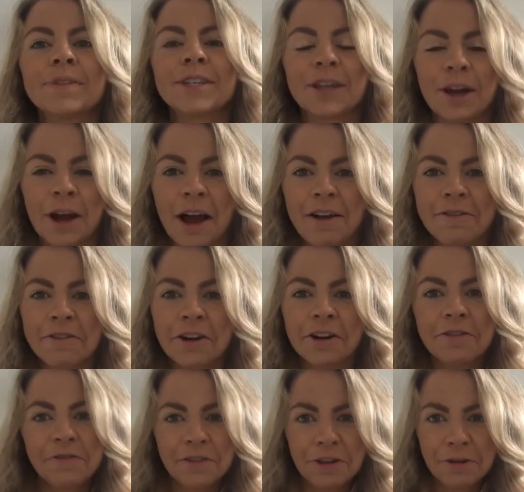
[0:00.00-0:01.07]
So I've
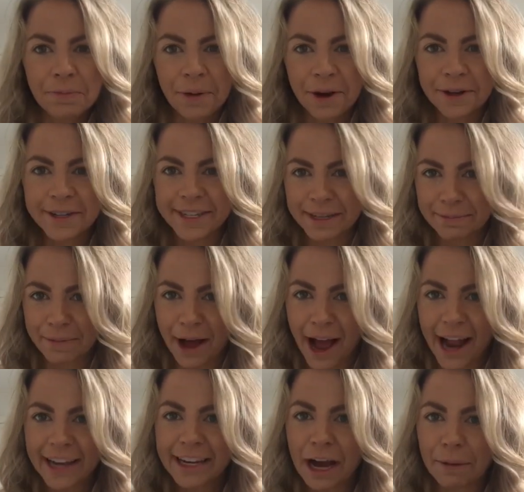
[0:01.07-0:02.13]
got a few posts in
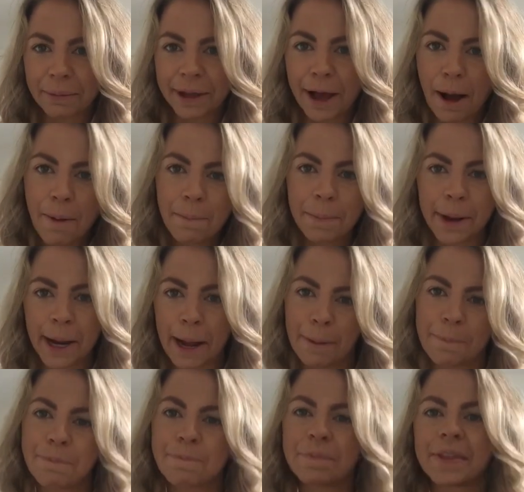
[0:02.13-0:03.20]
mind coming up, but
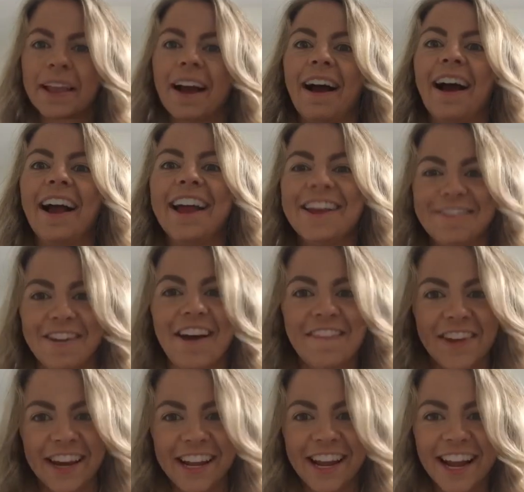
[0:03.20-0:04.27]
if you
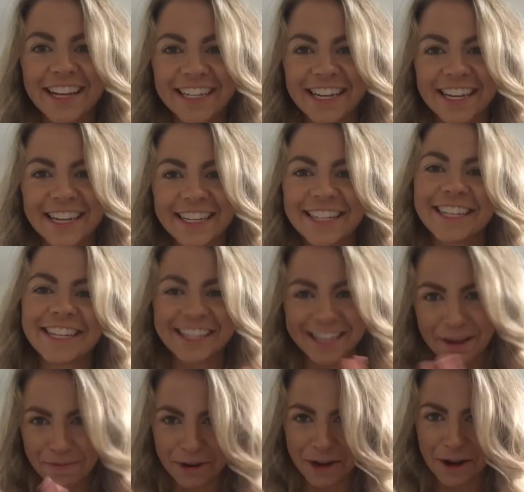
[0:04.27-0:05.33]
have any ideas, just
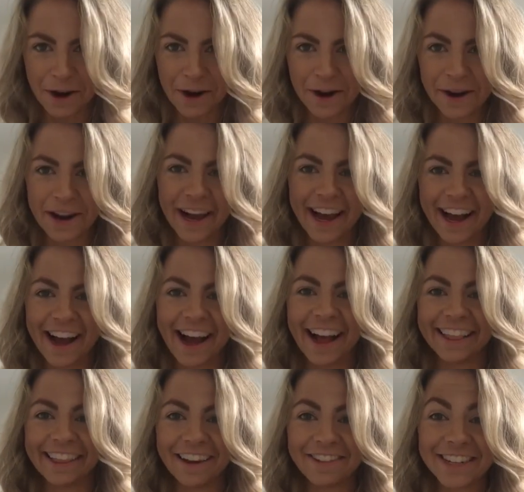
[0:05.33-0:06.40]
let me know.
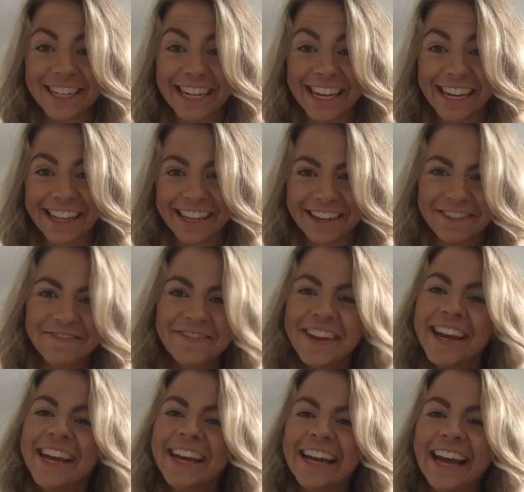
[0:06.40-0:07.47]
I'd love to hear them,
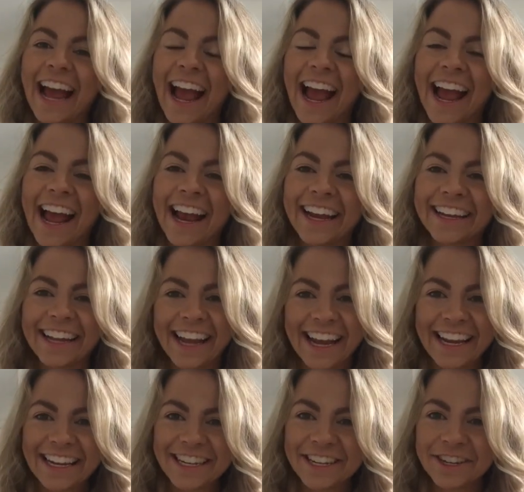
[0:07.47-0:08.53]
and
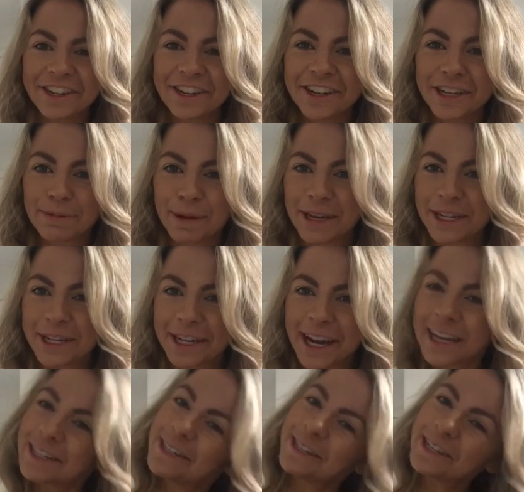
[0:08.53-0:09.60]
keen to speak to you
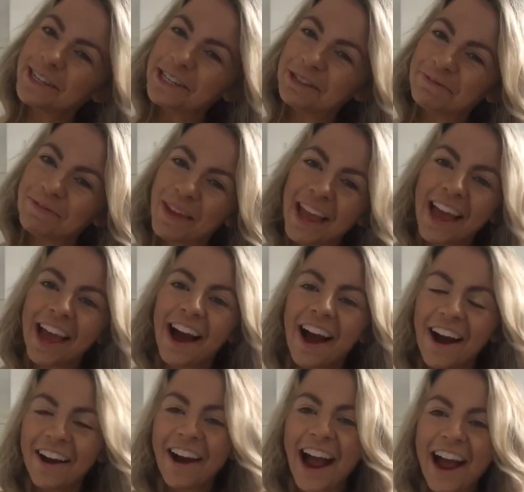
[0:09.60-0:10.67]
guys soon.
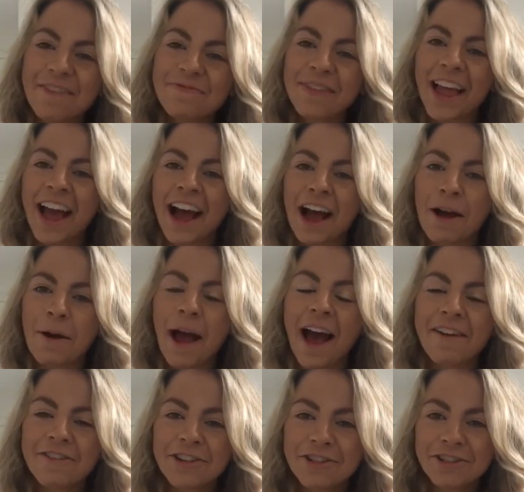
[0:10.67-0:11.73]
Alright,
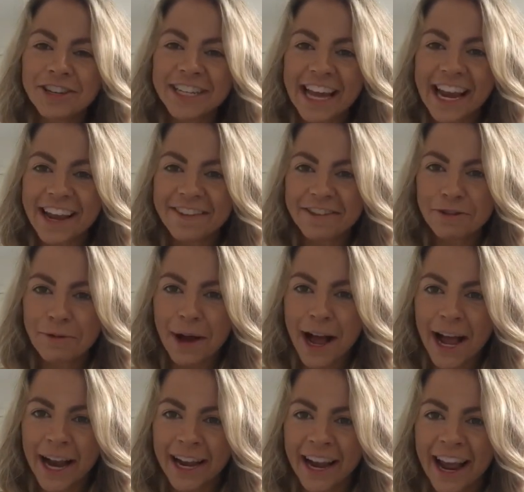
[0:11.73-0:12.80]
have a good day
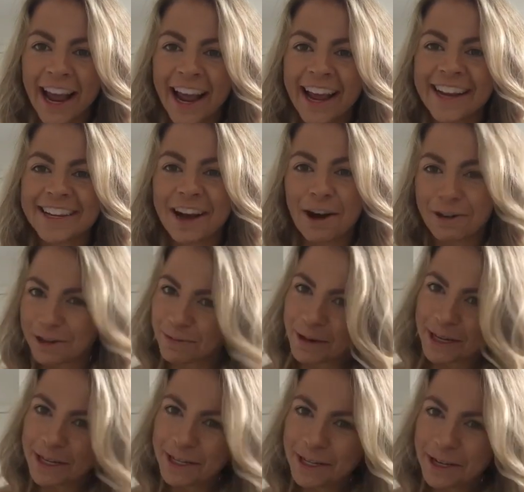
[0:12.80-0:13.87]
everyone, and I'll
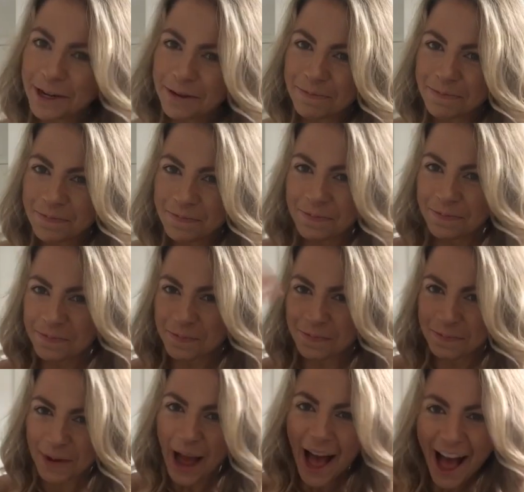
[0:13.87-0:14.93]
speak to you soon.
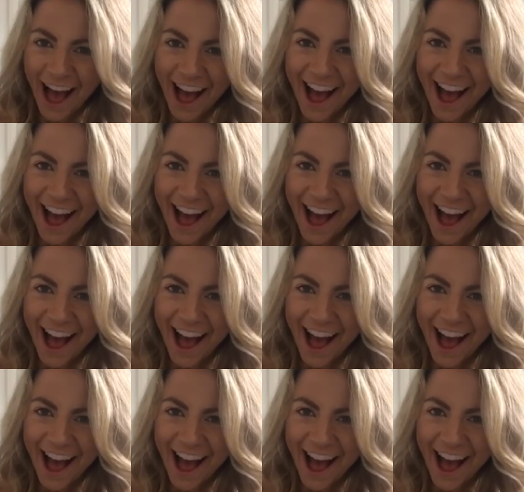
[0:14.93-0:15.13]
Bye!